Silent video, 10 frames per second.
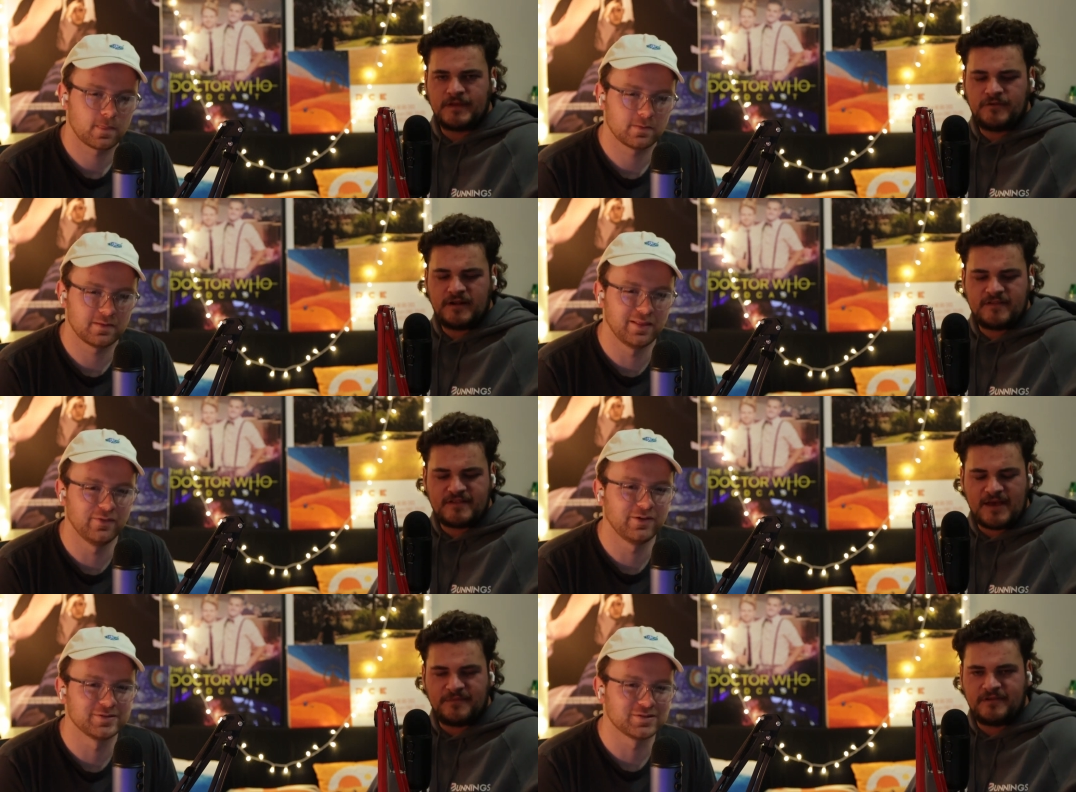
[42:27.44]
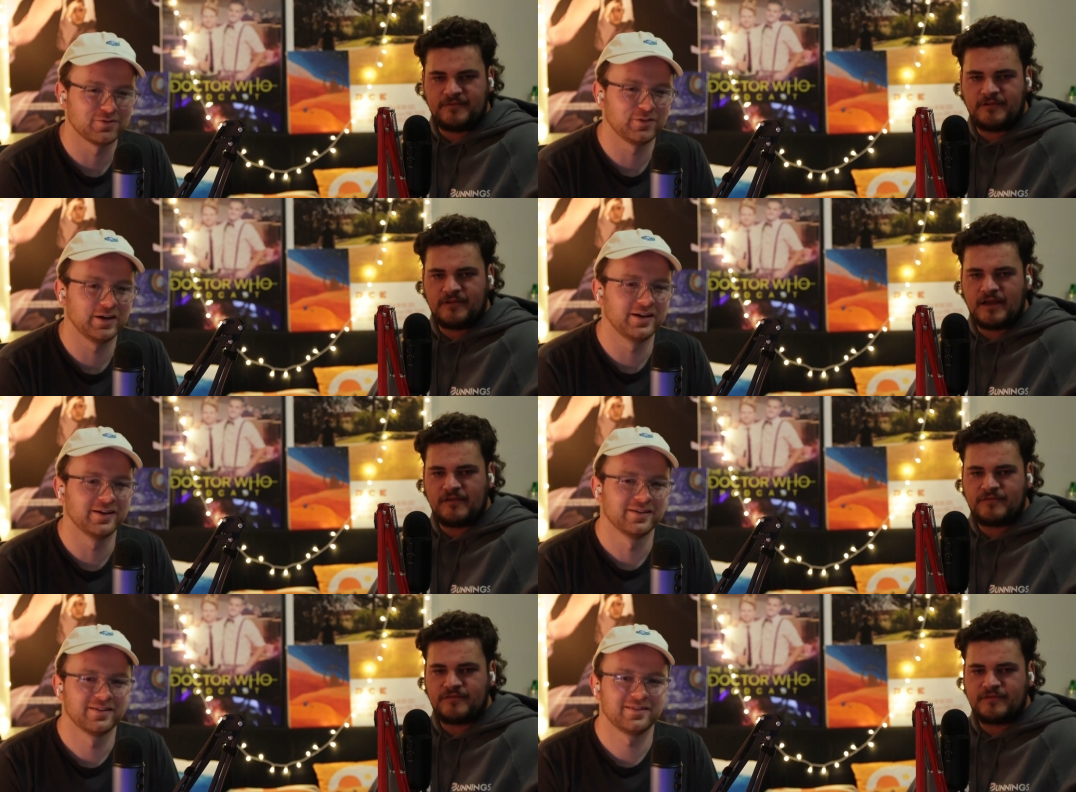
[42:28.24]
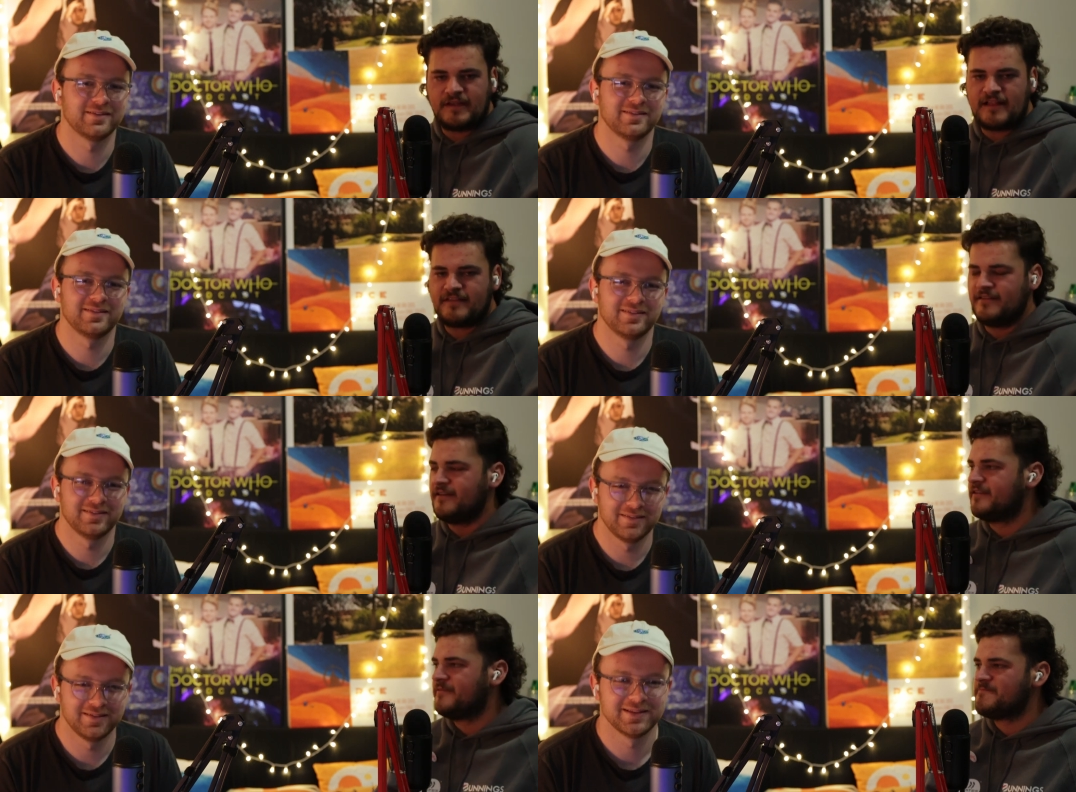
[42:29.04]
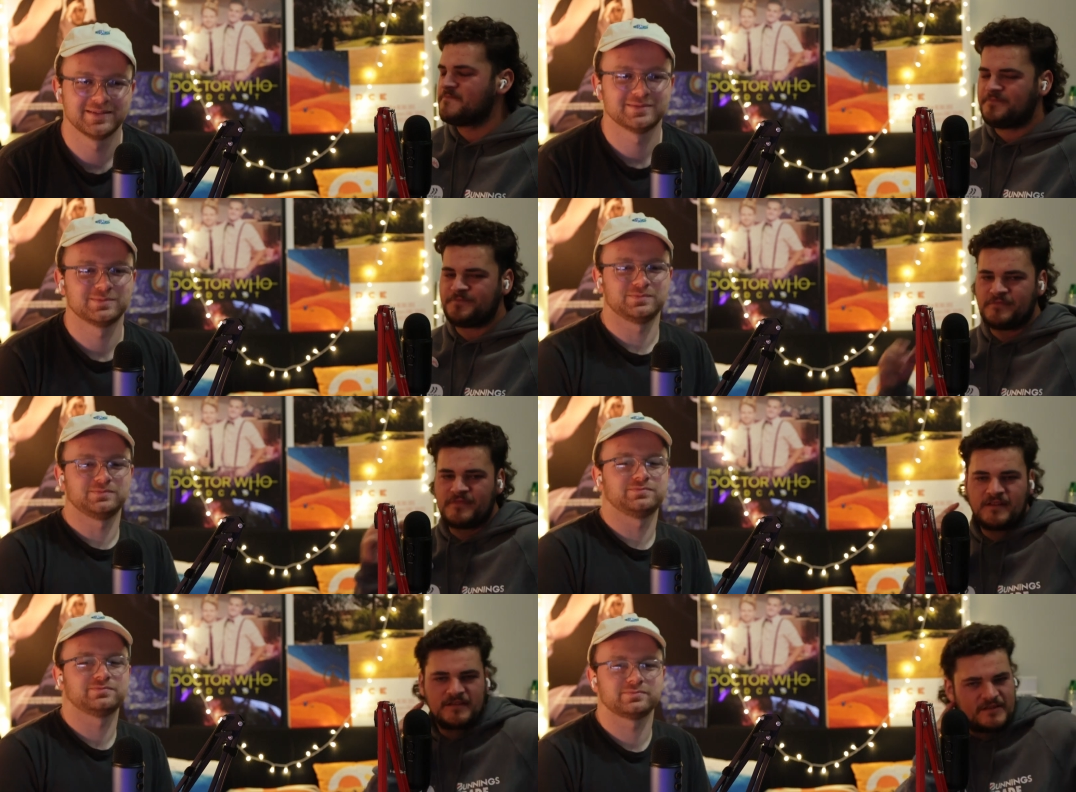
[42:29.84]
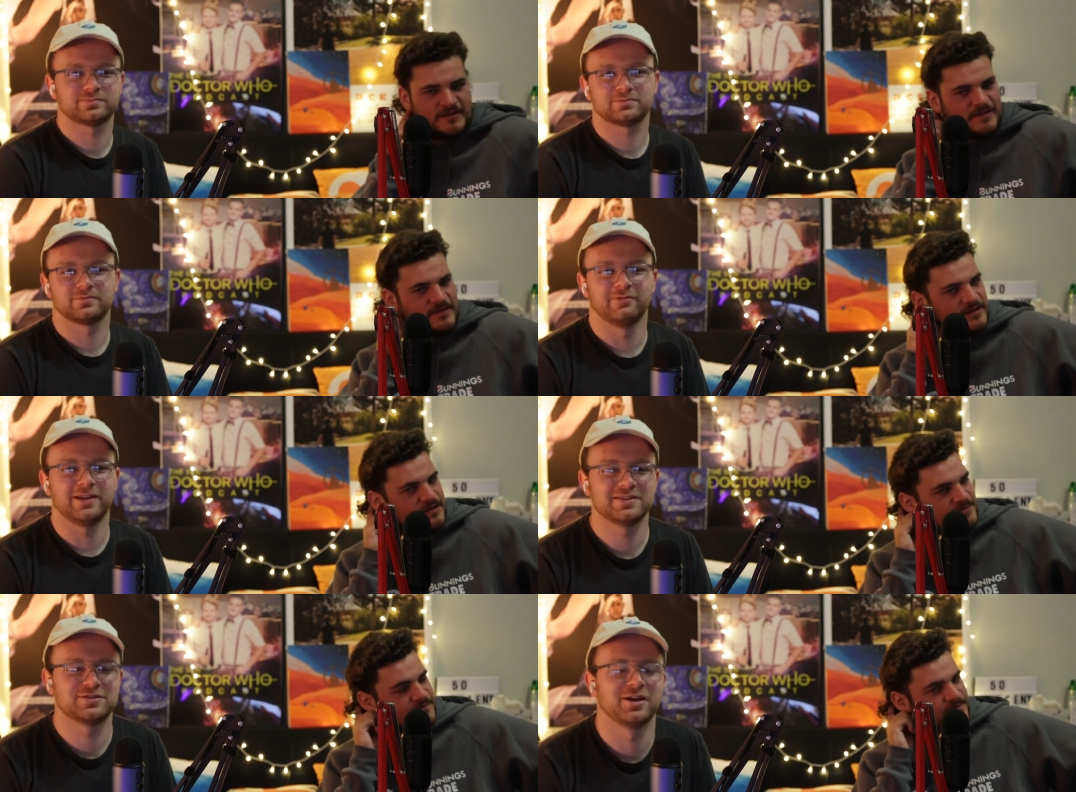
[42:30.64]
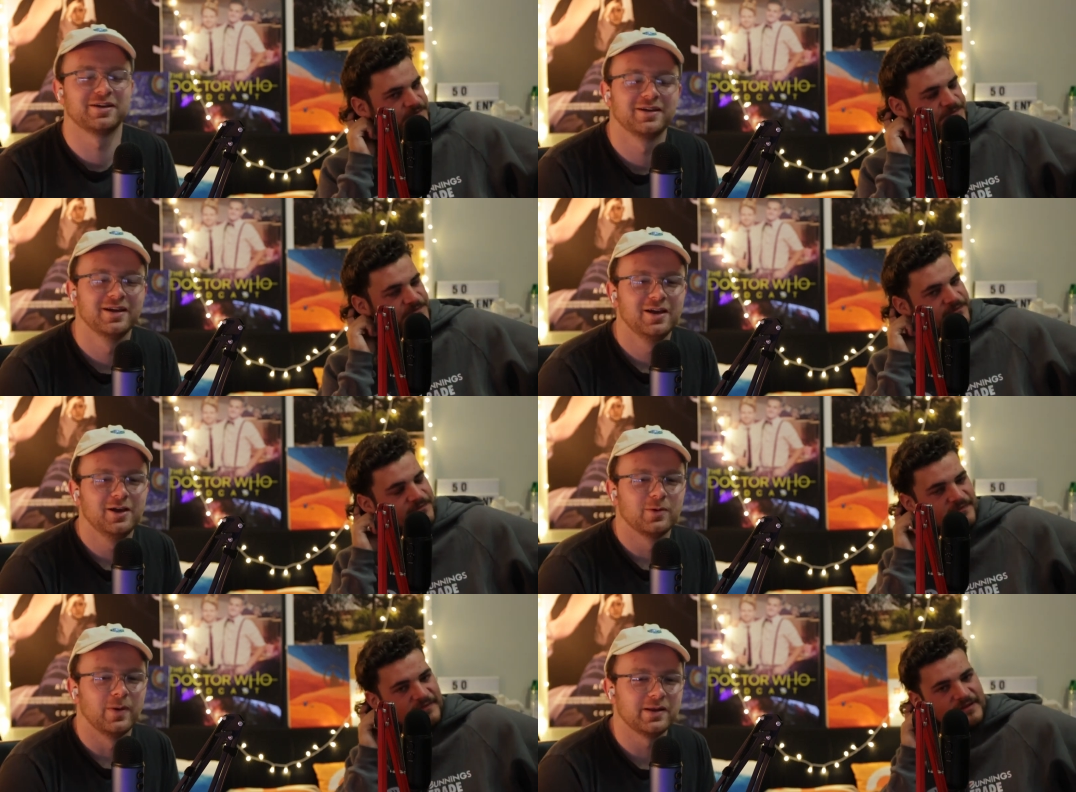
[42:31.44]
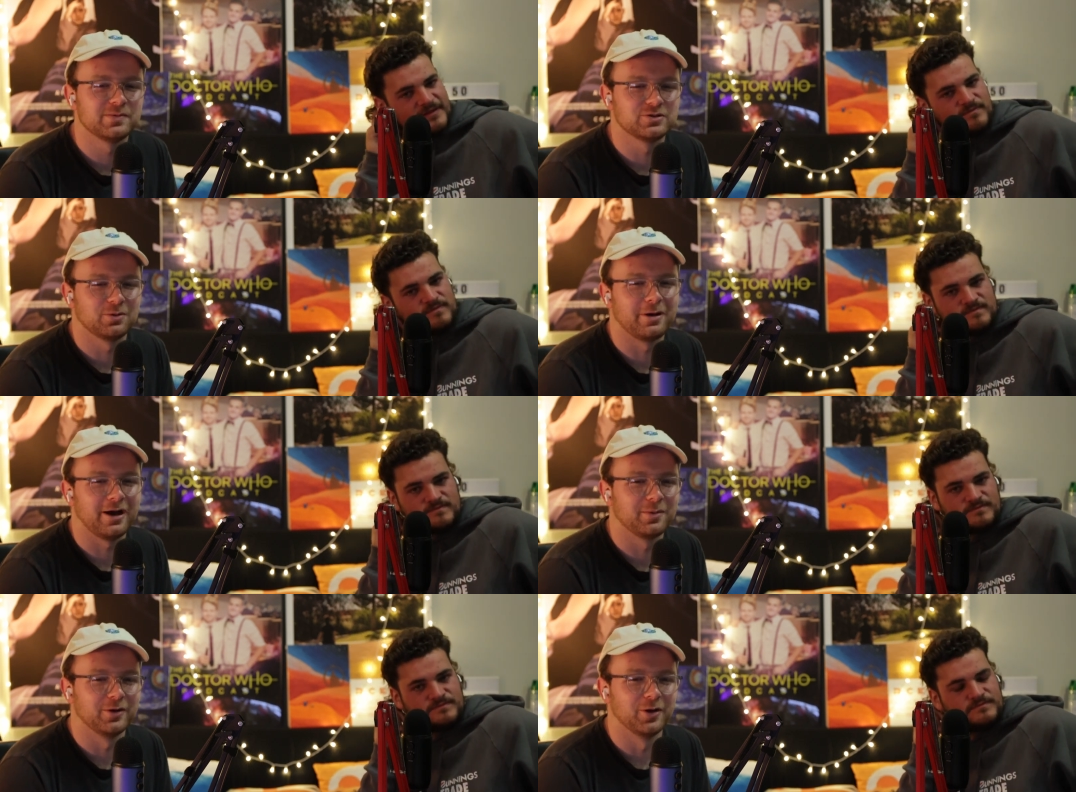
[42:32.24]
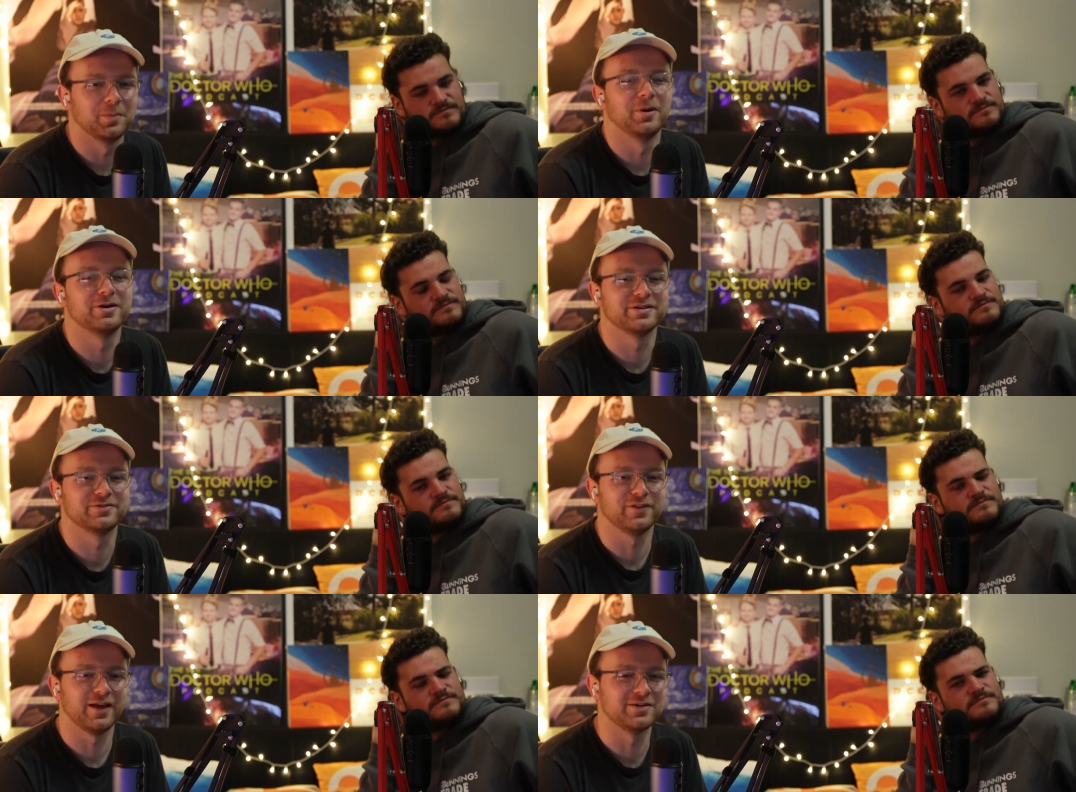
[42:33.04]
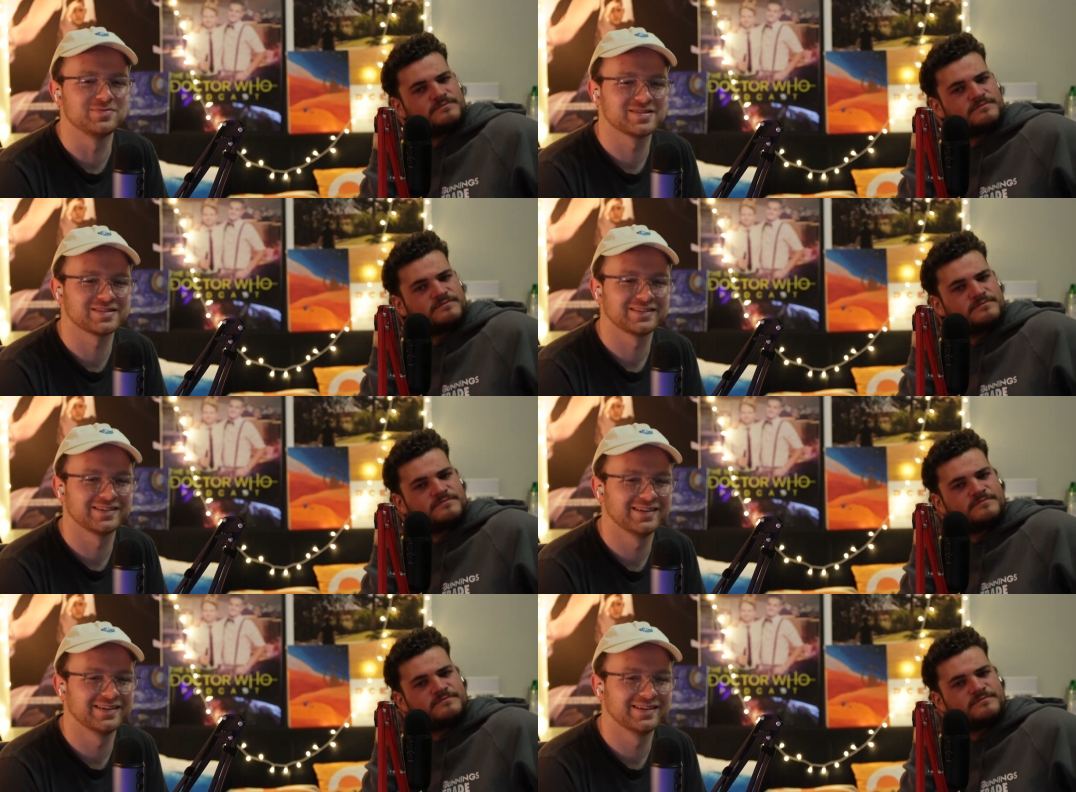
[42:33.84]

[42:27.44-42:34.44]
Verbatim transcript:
Speaker 1: If only I love how it's on fire. Life. Yeah, that's sick. Why did why did John Barrowman not burn in flames?